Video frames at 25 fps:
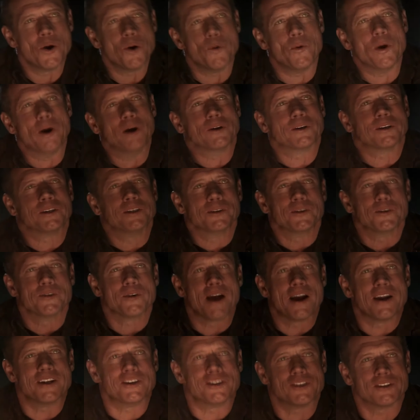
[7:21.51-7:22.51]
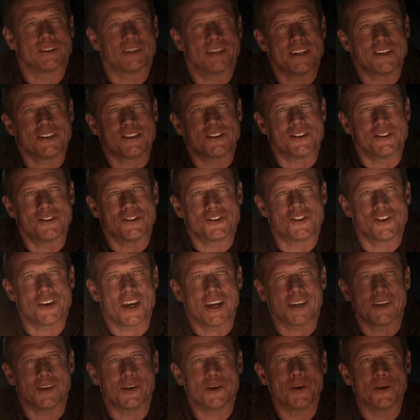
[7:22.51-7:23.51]
Well, congratulations,
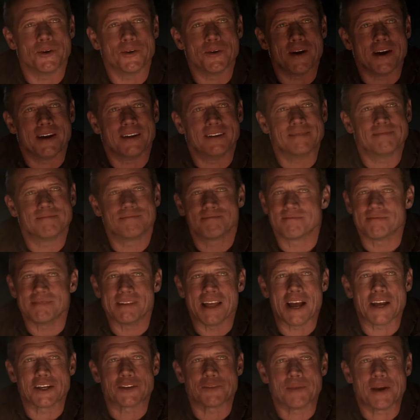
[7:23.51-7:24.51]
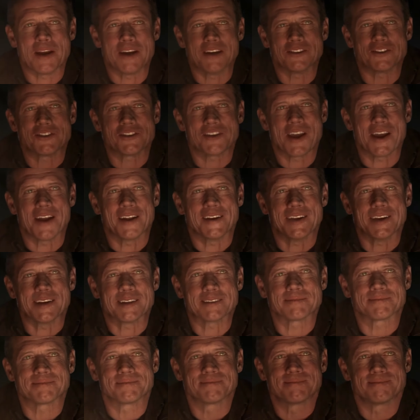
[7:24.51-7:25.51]
Jake. You're it. Last man standing.
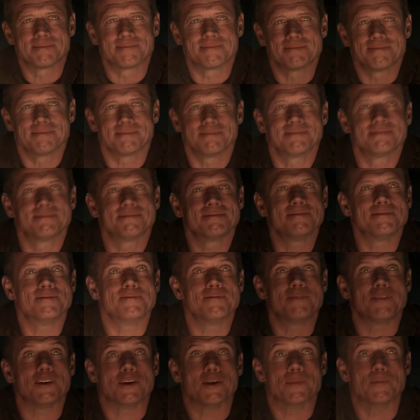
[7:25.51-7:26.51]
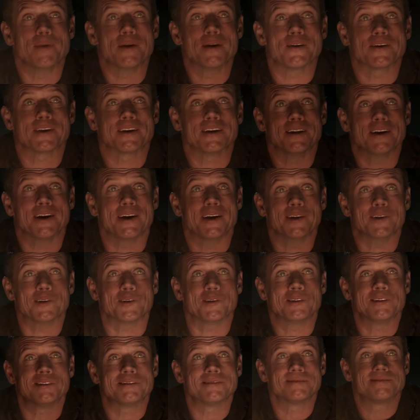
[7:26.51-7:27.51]
The American Idol.
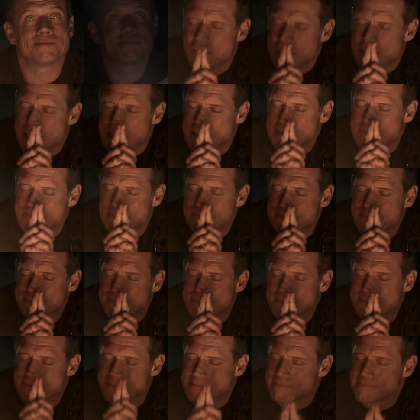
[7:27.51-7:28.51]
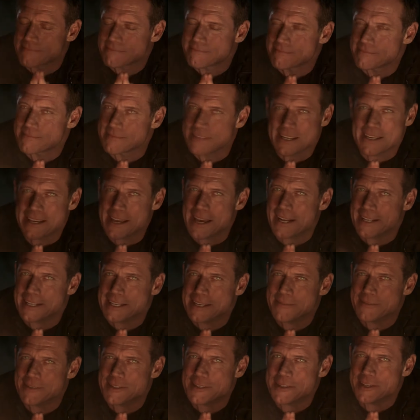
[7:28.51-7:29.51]
Still, I gotta
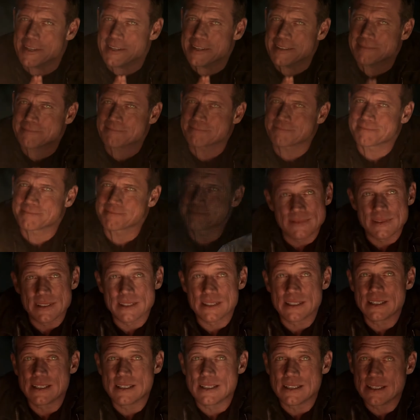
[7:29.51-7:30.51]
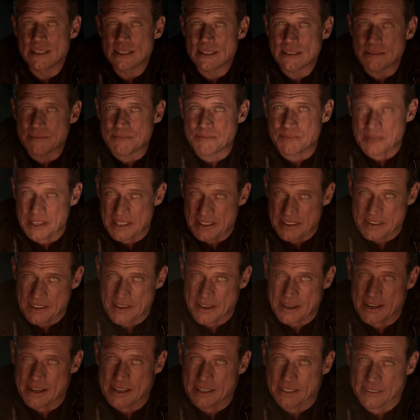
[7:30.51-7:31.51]
give it to you. Been
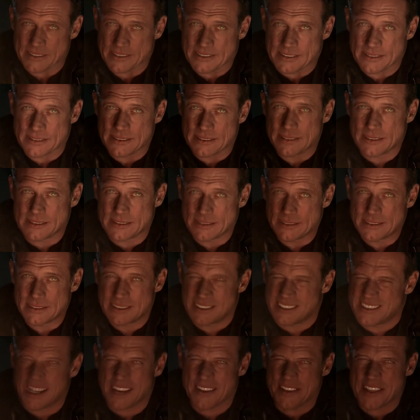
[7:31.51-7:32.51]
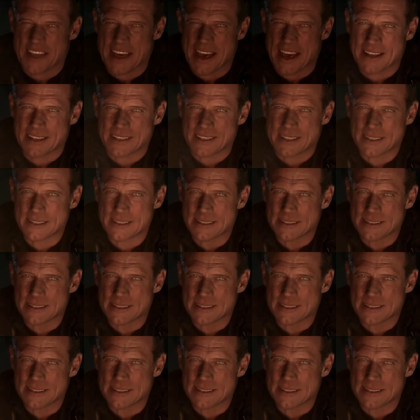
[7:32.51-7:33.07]
there, done that.